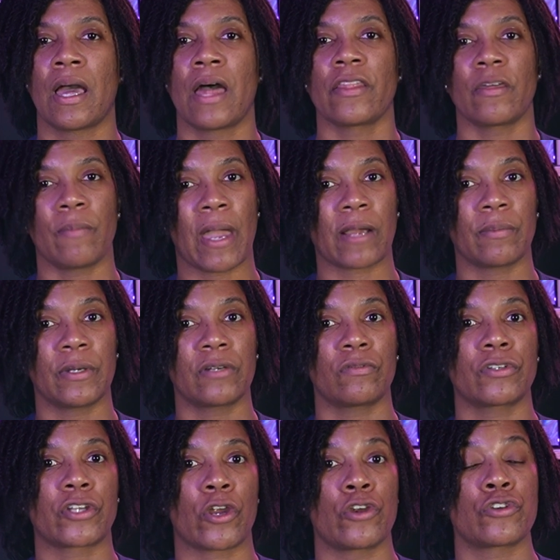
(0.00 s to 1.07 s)
The back button
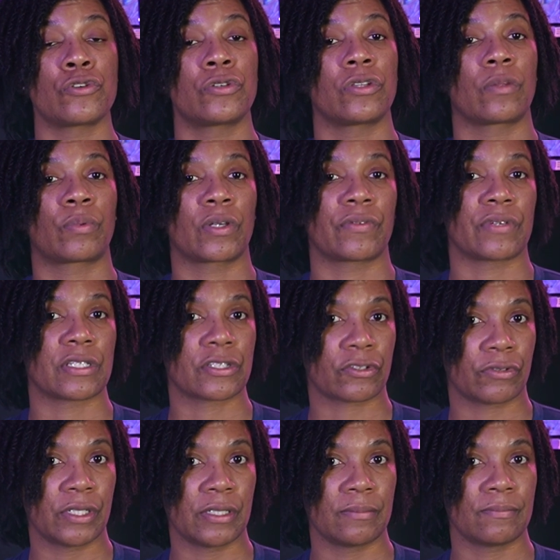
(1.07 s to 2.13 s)
returns you to the previous
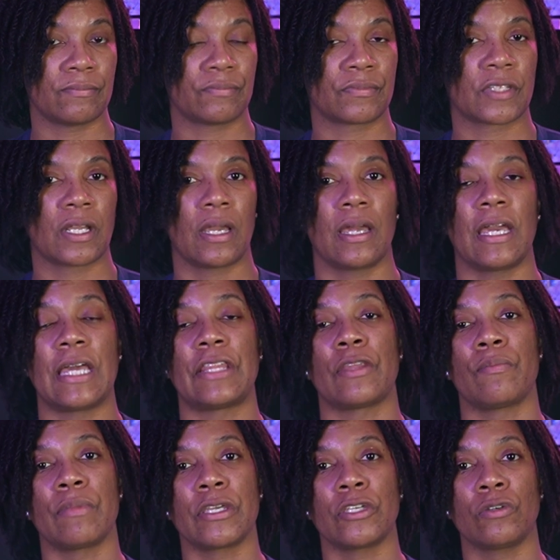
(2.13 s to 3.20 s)
screen, and the
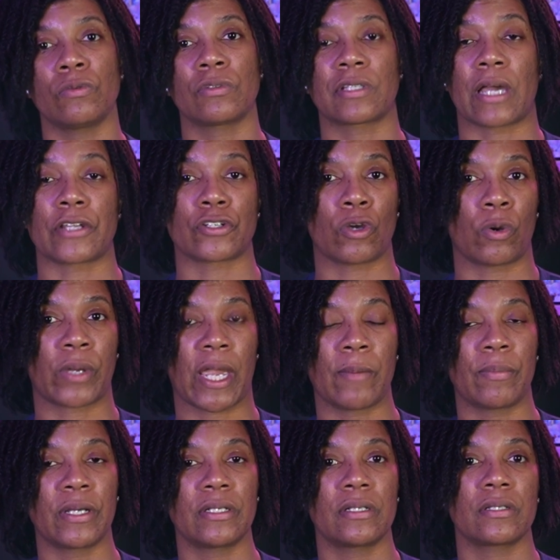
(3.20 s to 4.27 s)
menu/OK
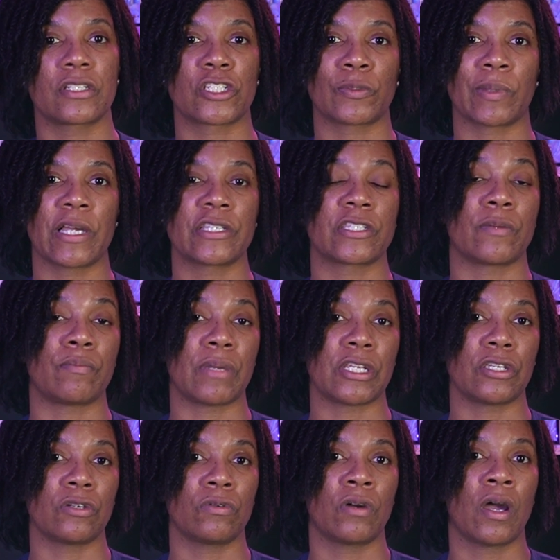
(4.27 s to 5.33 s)
button displays the
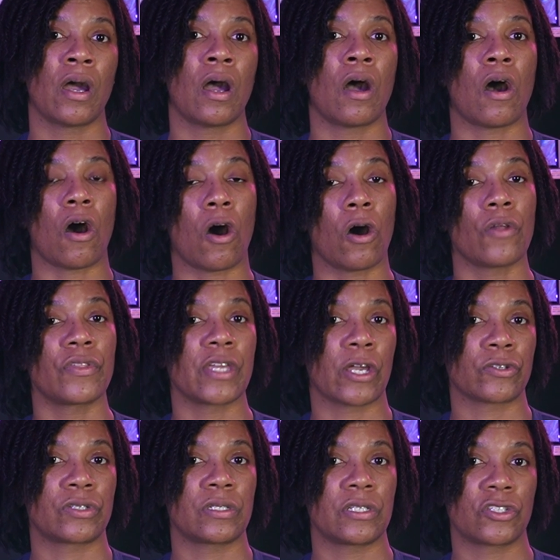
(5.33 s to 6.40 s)
menu on the
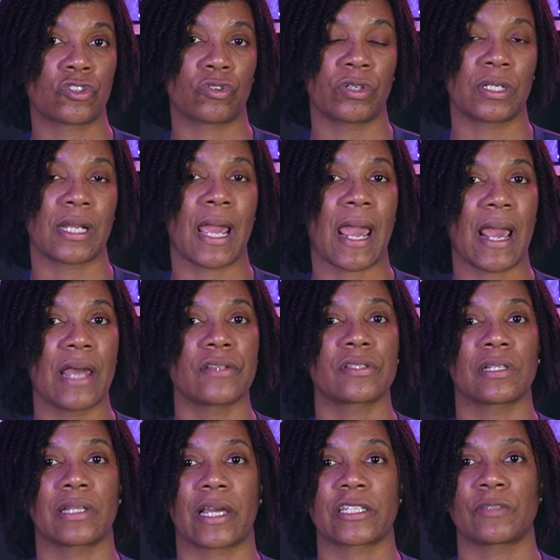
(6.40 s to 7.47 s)
LCD screen and
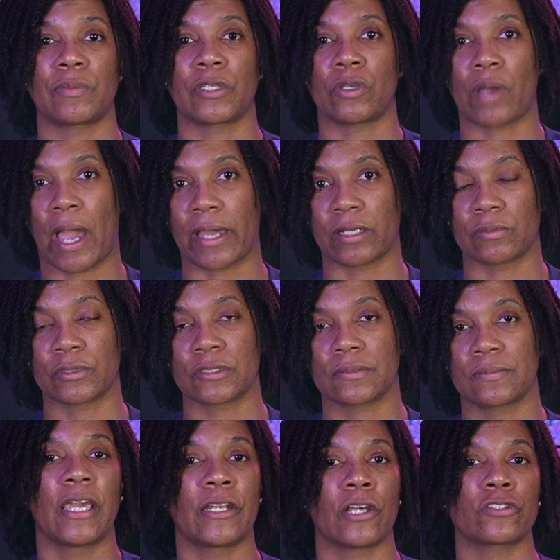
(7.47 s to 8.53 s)
selects menu items.
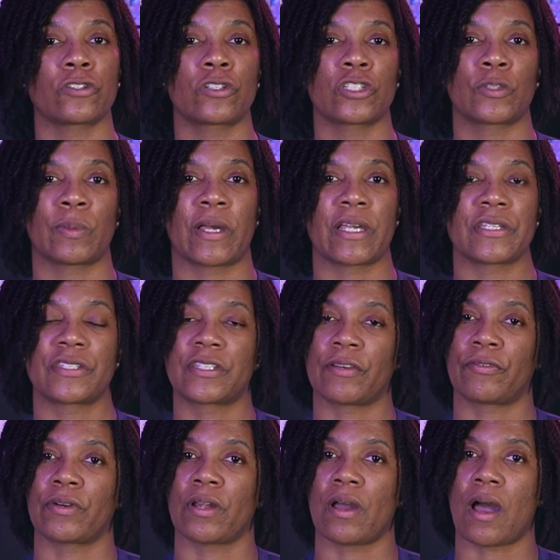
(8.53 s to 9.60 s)
It also displays
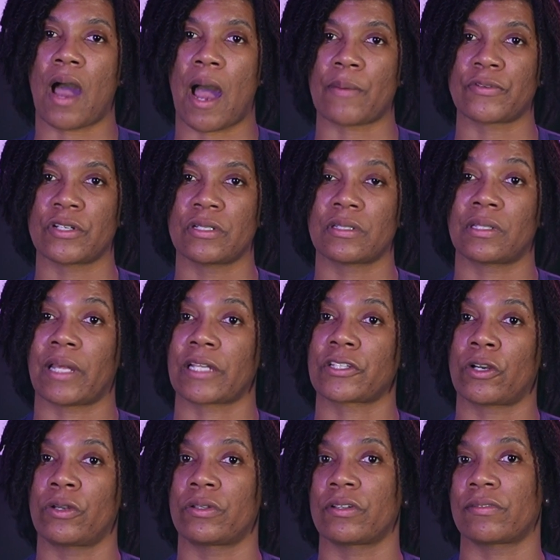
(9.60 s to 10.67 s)
different options like
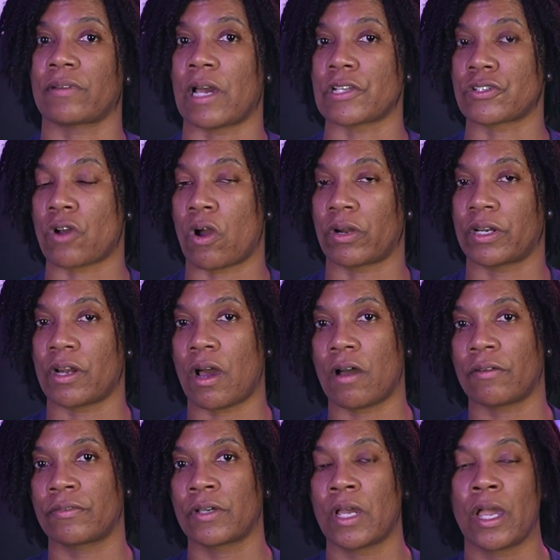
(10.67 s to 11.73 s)
turning the flash on and
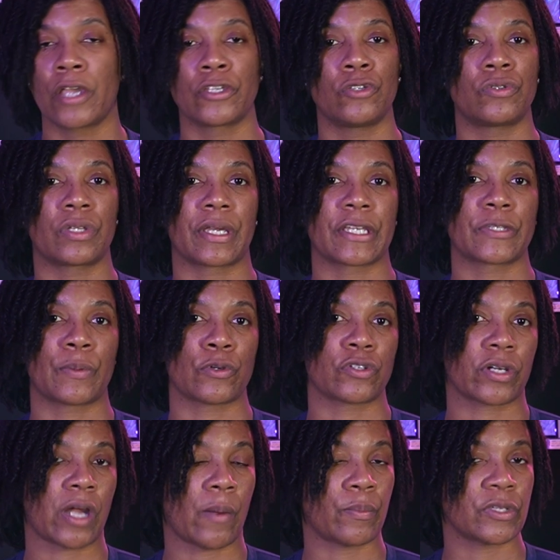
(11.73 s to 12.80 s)
off, using exposure
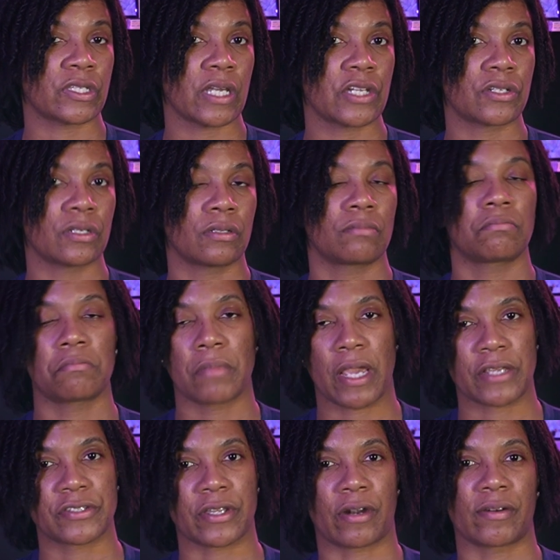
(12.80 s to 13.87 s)
compensation,
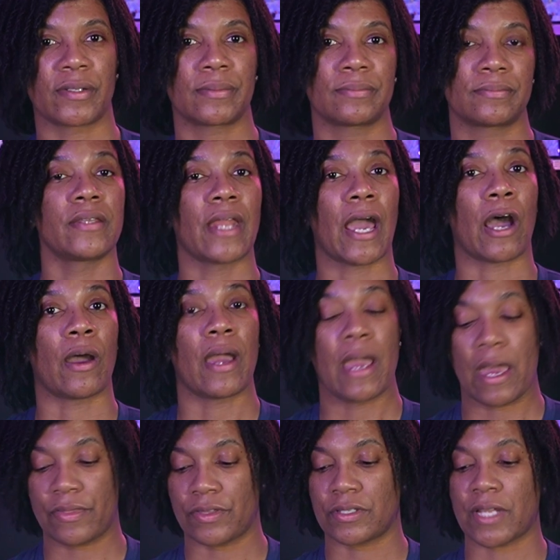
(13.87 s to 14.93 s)
etc. Now,
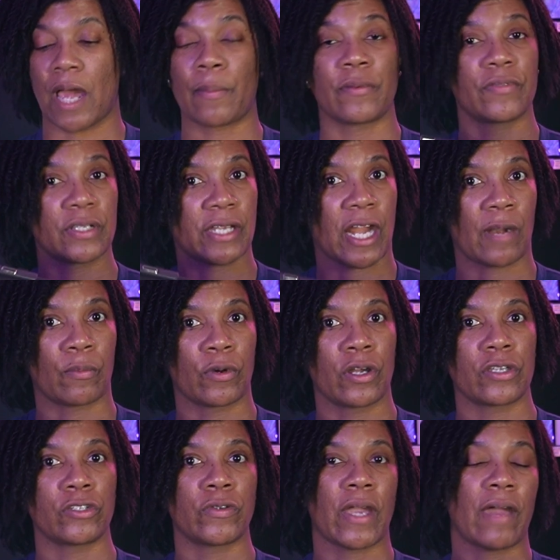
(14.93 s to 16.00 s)
at the top of the camera,
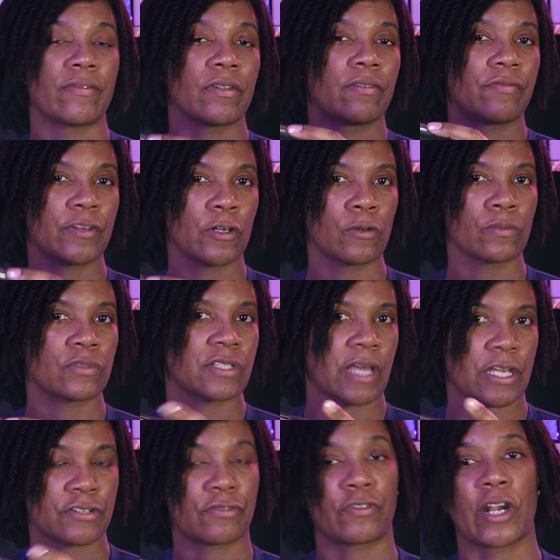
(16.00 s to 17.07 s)
you have the
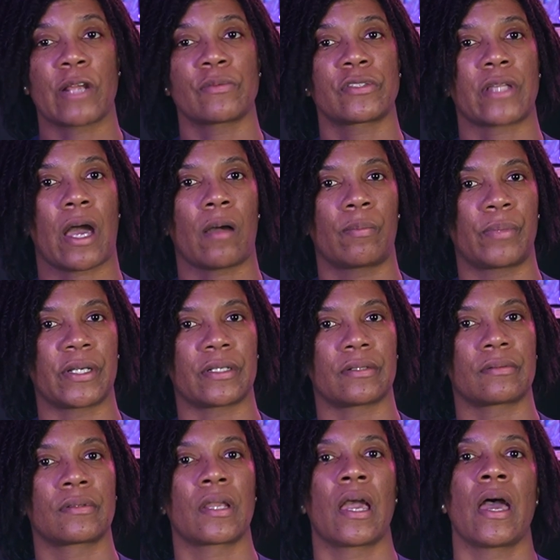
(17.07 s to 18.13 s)
film/frame style
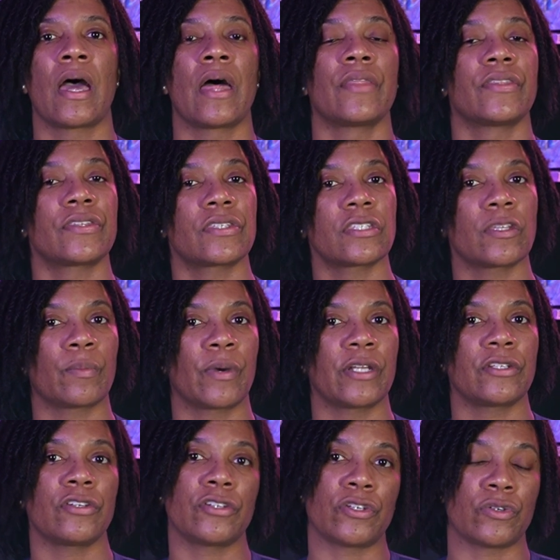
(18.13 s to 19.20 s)
button. This is a button
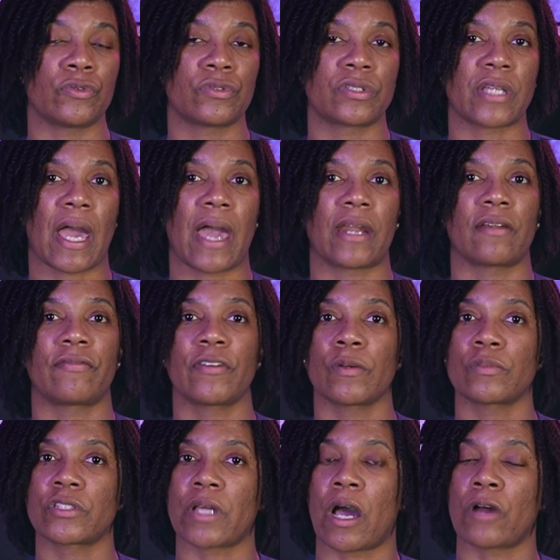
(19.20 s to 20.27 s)
you use to add a film
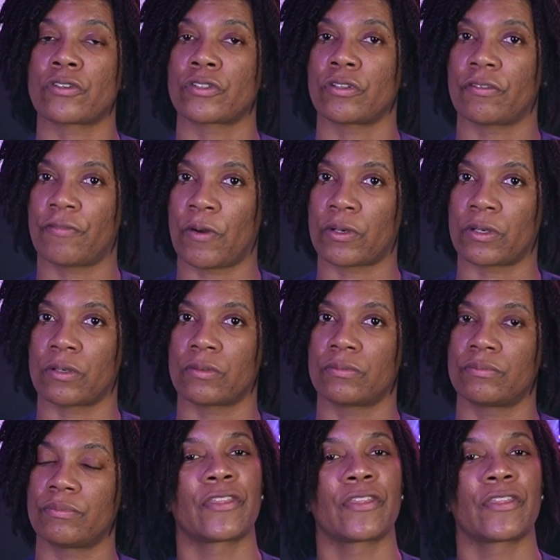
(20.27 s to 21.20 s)
style to your photo.